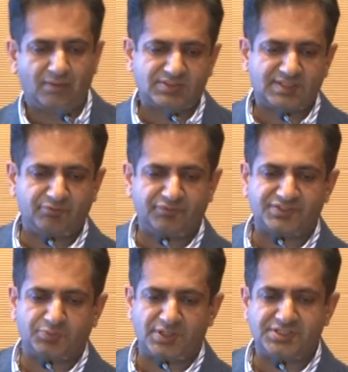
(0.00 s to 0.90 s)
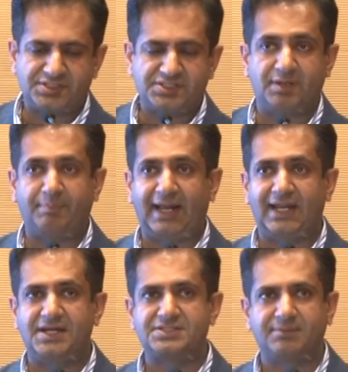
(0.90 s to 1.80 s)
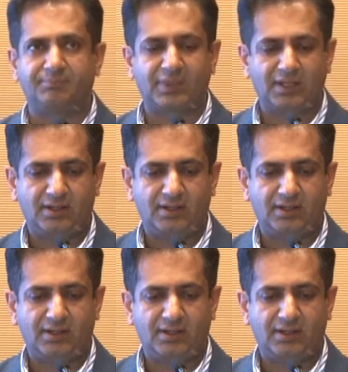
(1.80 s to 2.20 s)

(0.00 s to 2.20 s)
Some of us wanted to palliate it,